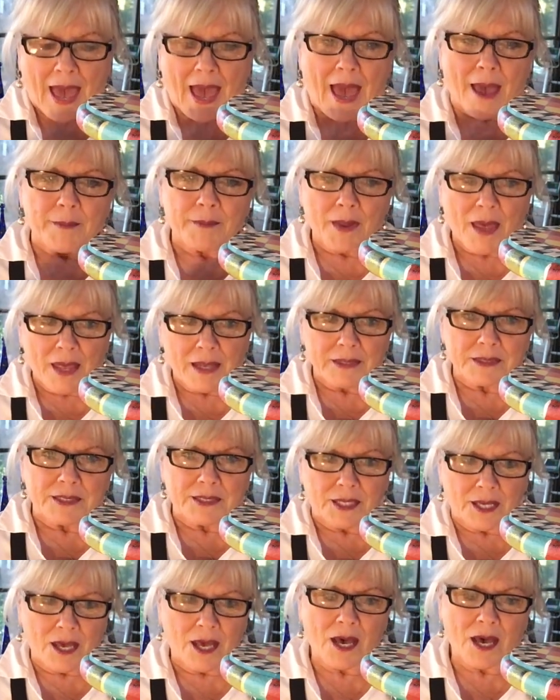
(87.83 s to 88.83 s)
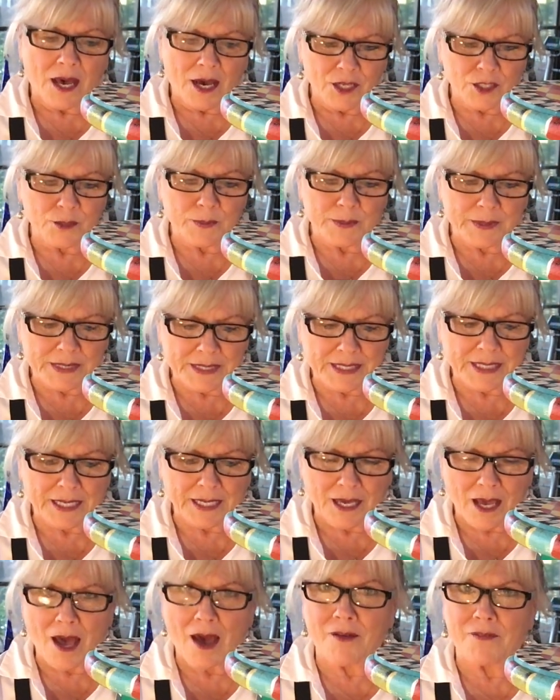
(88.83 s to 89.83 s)
I'm not
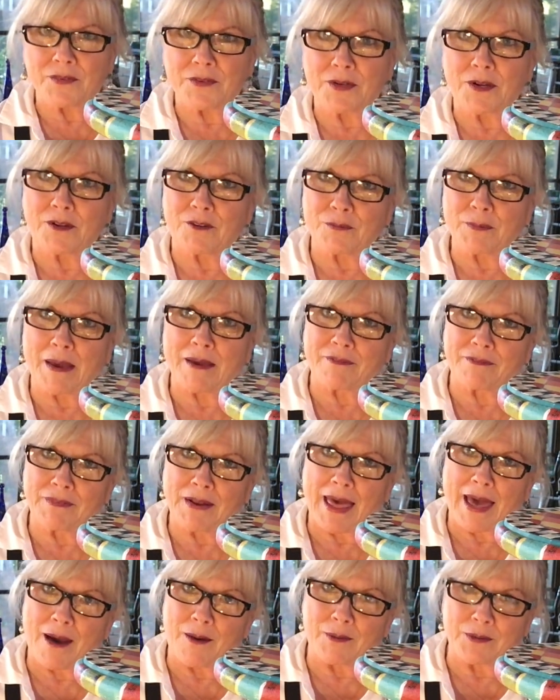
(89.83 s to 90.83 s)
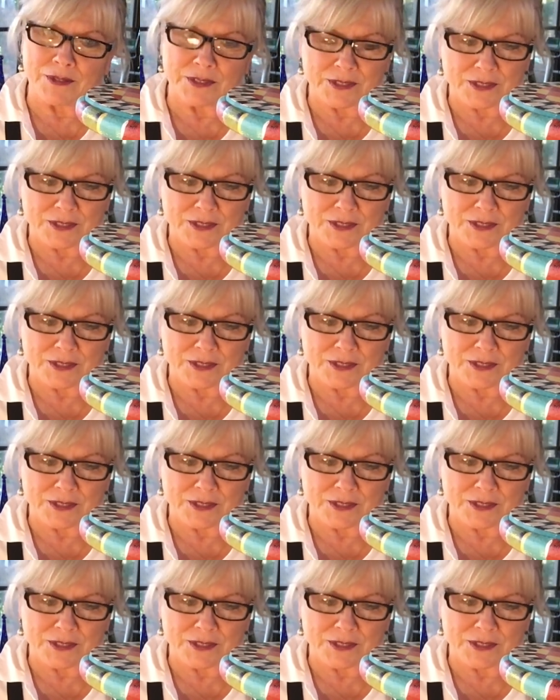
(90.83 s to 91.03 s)
100% confident of my flowers,